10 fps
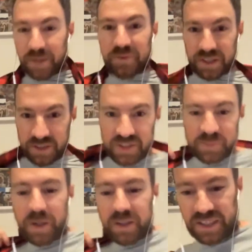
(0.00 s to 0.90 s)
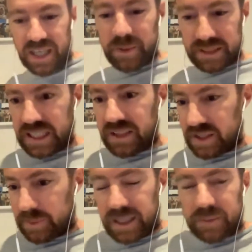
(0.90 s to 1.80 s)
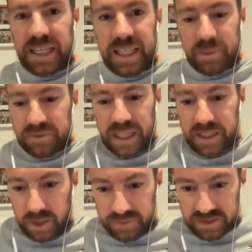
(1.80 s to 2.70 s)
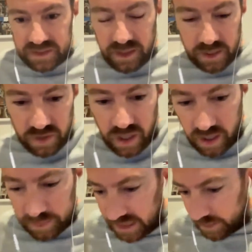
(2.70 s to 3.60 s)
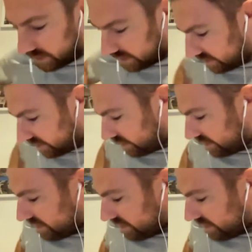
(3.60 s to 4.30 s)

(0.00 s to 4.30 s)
I've got a new sponsor. I've been telling you about it. I'm taking my flannel off because there's no dry hopping happening tonight.